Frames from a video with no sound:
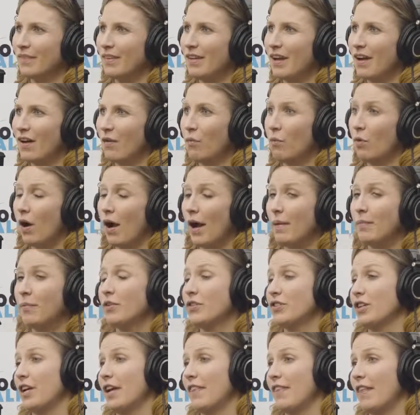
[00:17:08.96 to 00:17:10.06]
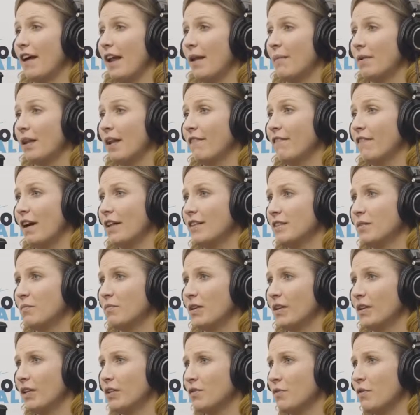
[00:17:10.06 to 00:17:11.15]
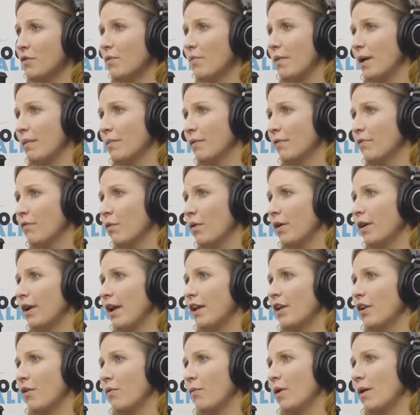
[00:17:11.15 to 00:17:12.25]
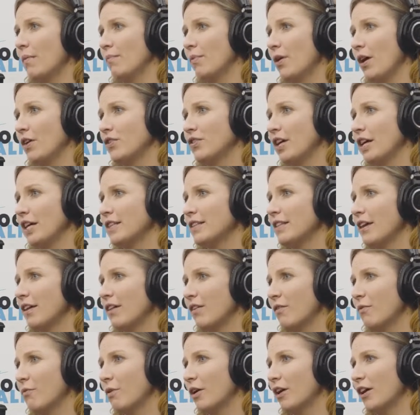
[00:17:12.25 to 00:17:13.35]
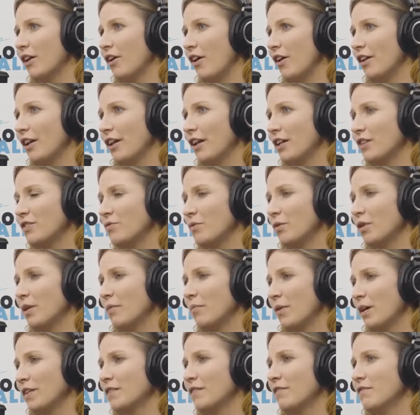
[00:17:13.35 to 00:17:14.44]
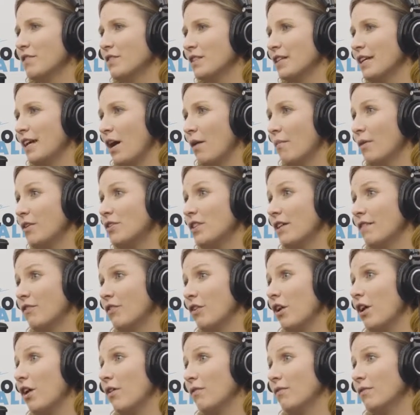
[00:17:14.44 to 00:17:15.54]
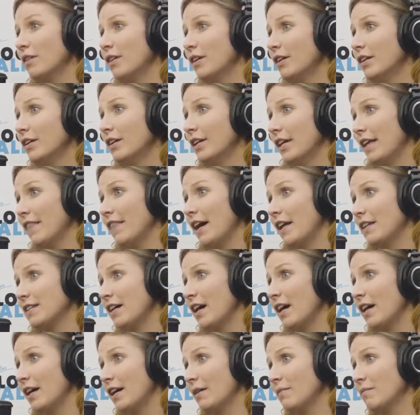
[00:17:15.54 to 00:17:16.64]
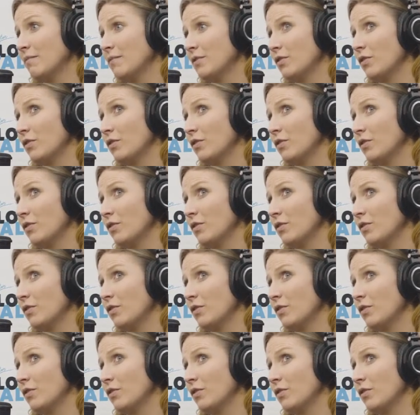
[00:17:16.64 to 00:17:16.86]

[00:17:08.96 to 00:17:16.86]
Yeah, well, I appreciate that. I mean, I've had some dealings with your bank before, and I know what projects they're working on, and it's really impressive to see how much they've grown in that time.